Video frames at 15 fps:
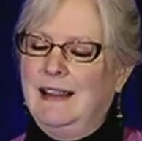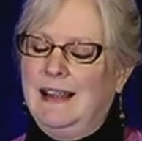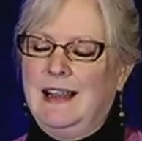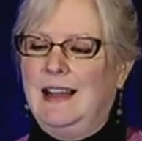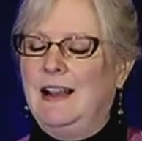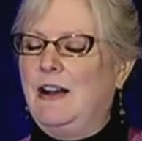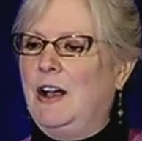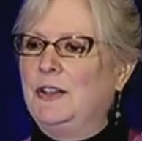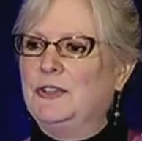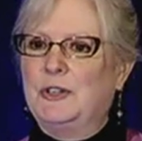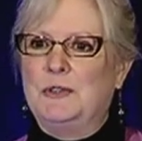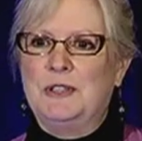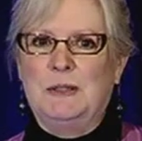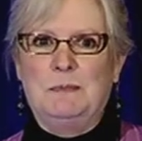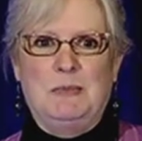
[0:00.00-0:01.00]
uh, all
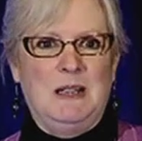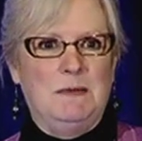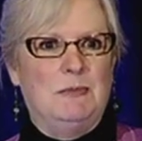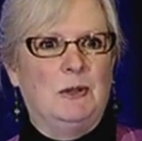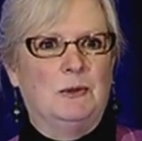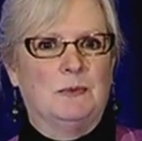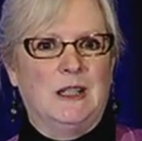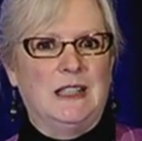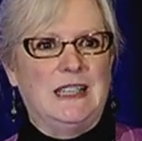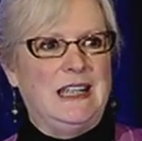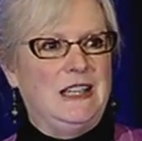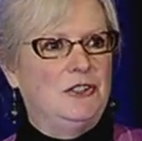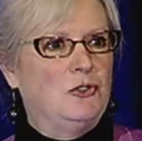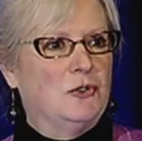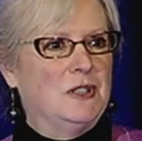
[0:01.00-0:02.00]
sorts of people really
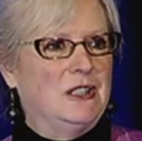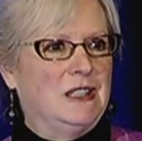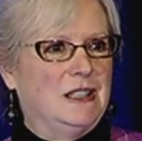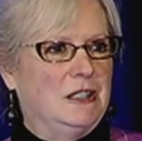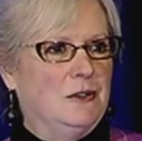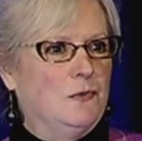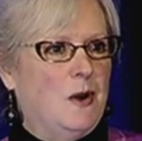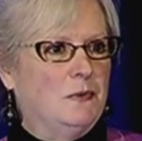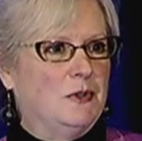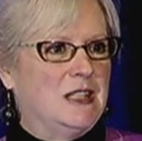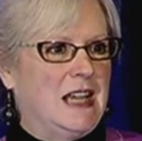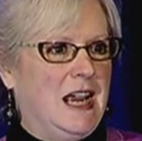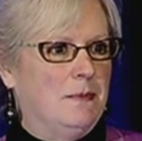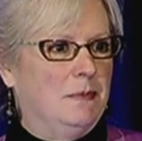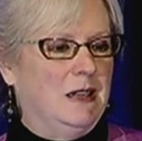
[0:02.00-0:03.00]
interested in what was
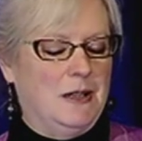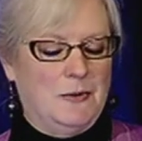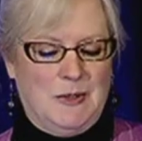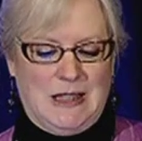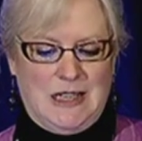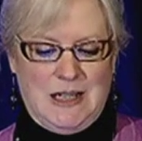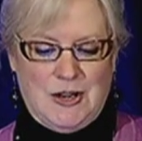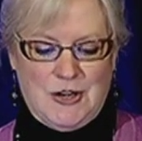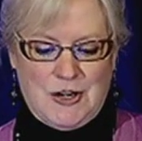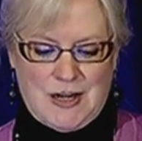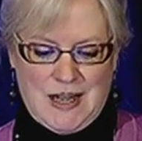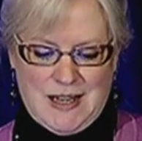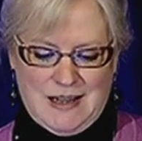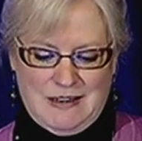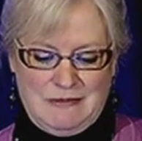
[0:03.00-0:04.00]
happening with the
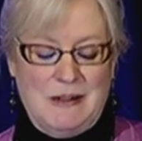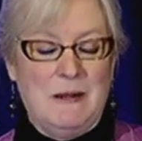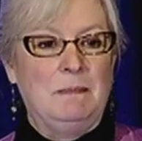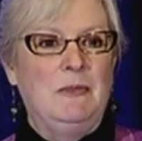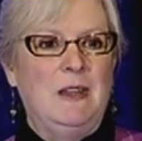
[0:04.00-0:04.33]
archive.